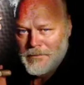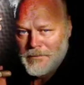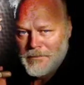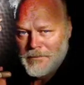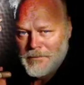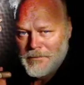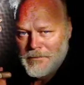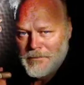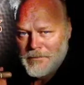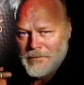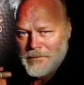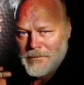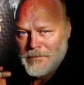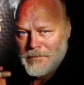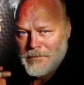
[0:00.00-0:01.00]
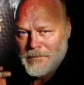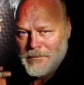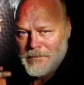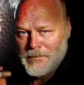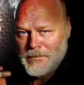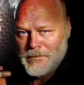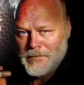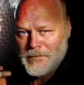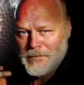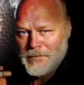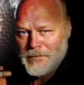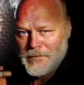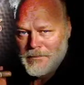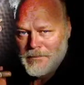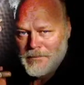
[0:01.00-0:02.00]

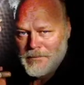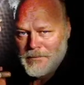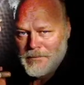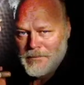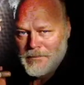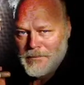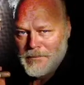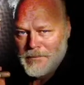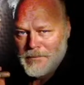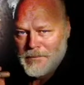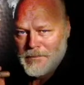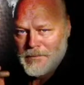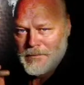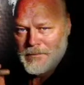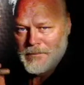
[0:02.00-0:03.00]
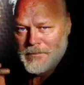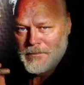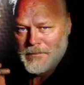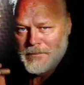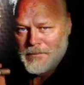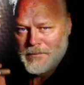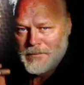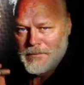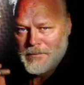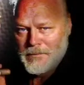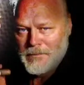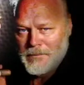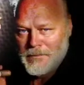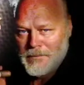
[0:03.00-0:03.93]
The person shown says nothing.